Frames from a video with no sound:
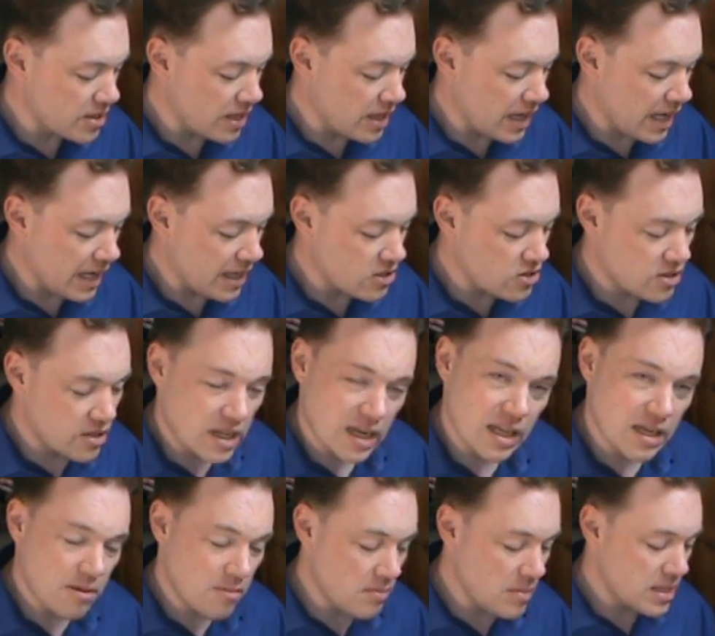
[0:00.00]
and an H that
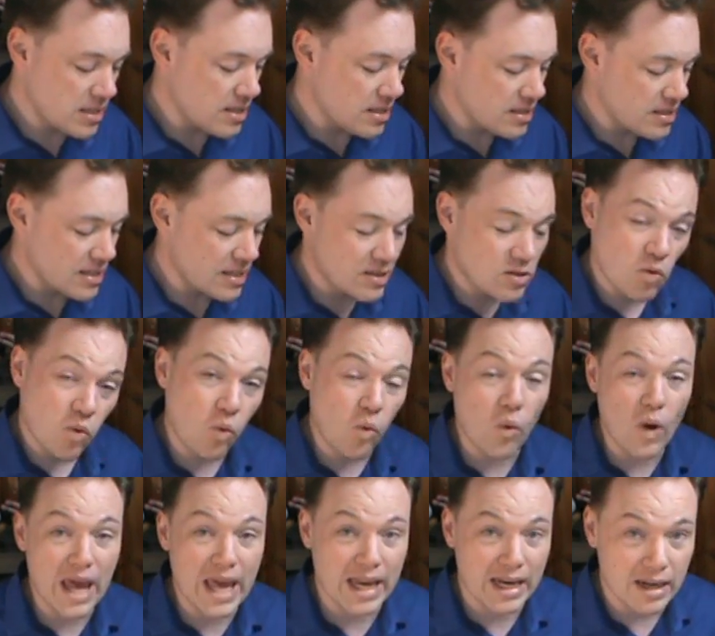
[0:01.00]
he misses is
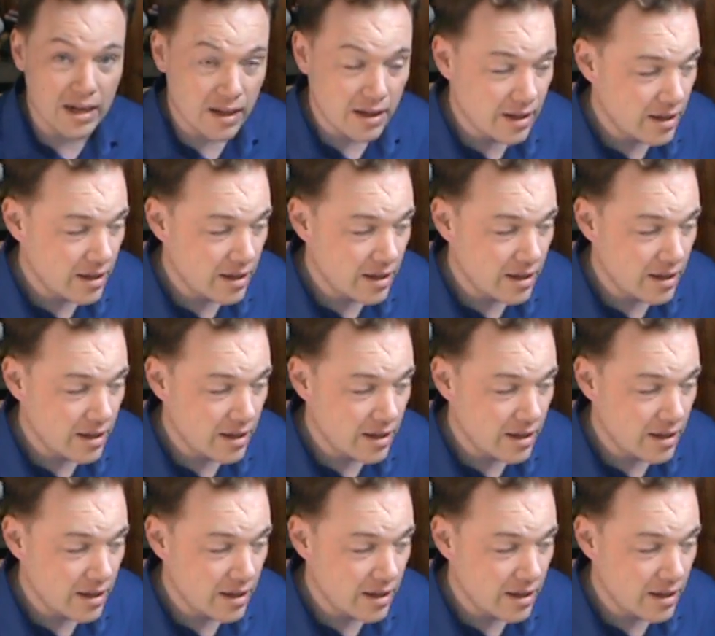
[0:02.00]
when.